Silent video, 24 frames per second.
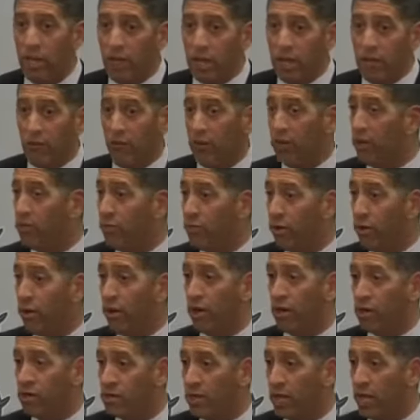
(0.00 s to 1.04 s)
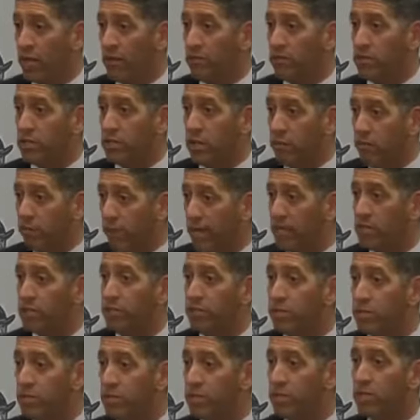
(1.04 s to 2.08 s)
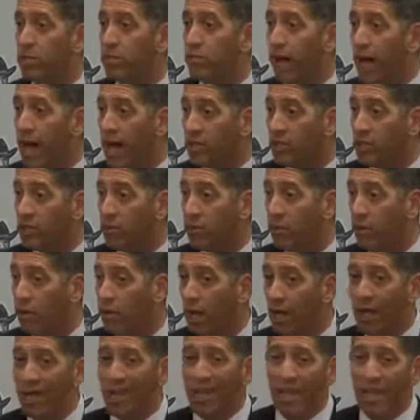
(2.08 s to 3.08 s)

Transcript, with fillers: if we can put ourselves in the best position possible,